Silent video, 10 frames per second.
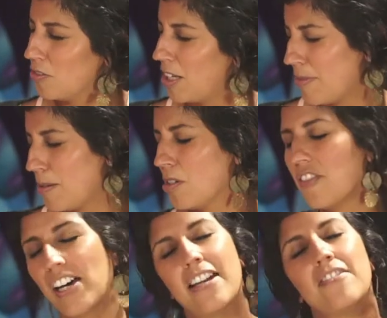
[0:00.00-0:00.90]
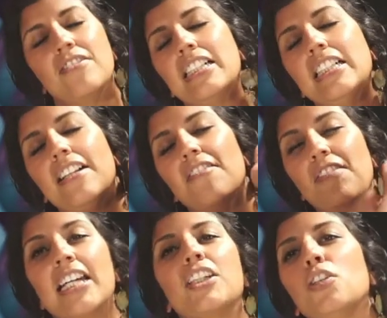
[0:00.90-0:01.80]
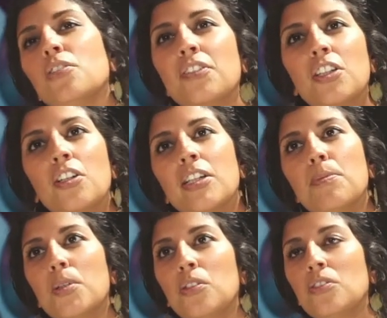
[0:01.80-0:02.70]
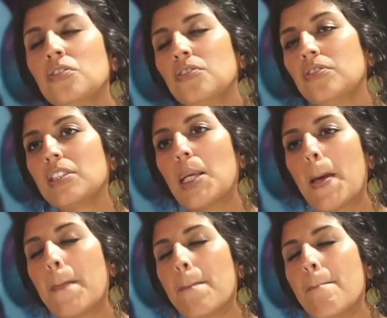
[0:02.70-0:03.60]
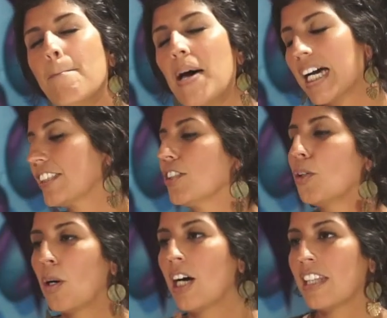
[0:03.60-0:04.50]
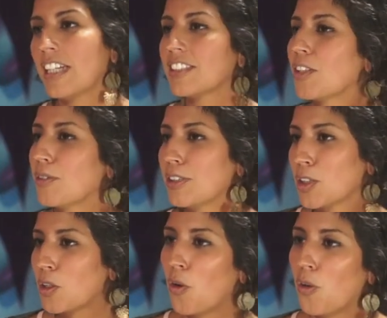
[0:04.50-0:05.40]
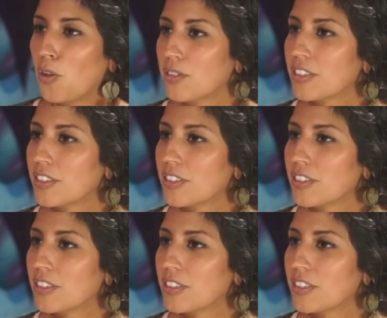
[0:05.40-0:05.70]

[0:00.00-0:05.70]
I'm going to move out of Vancouver and move back to Hawaii. That's always the goal.